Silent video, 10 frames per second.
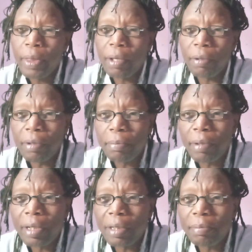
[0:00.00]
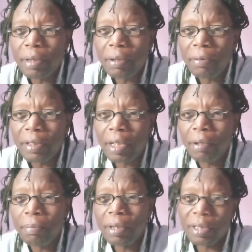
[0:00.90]
You know, the brain is made of
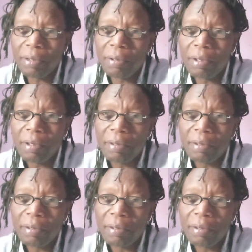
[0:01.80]
tau particle.